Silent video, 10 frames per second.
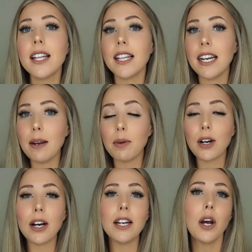the
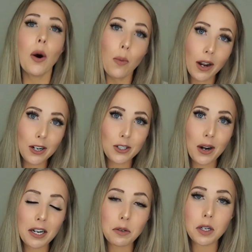neighborhood, what you're
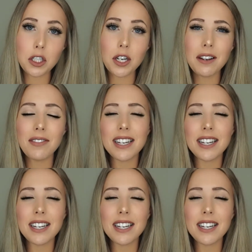trying to achieve,